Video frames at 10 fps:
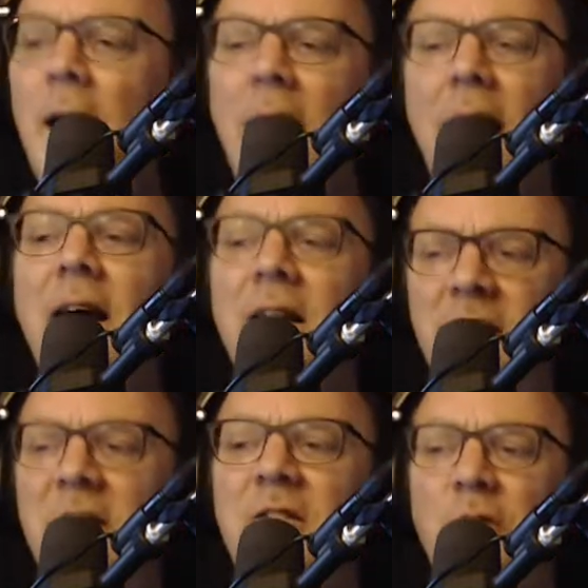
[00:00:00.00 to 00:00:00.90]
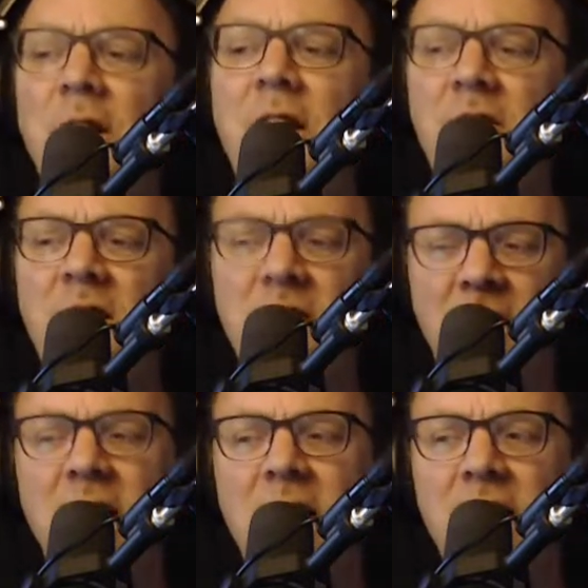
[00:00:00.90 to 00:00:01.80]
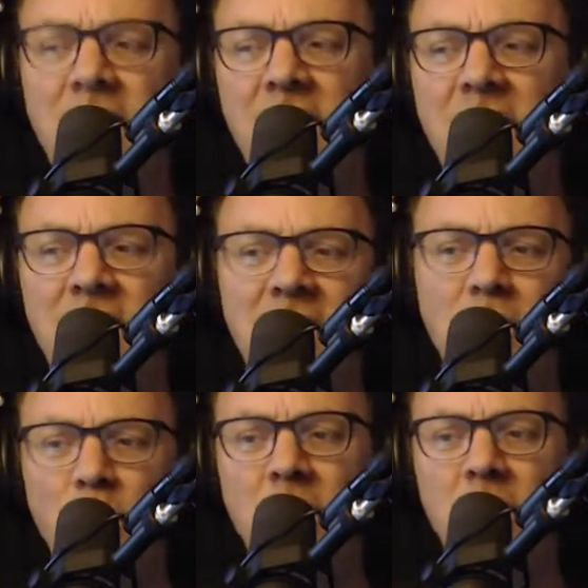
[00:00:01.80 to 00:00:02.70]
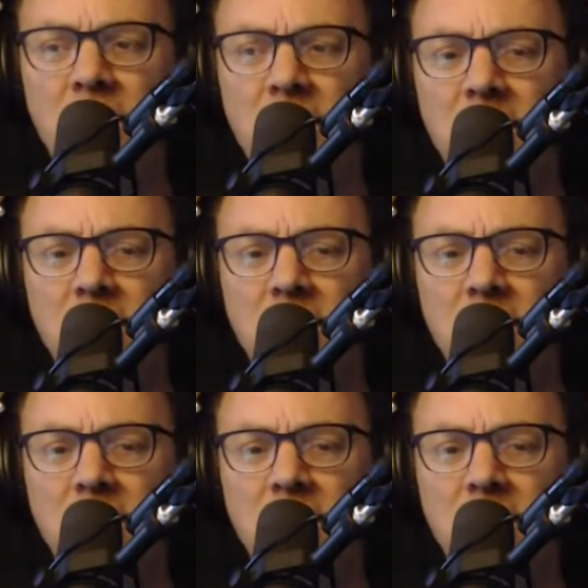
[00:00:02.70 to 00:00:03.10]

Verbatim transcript: as his gracious God had willed,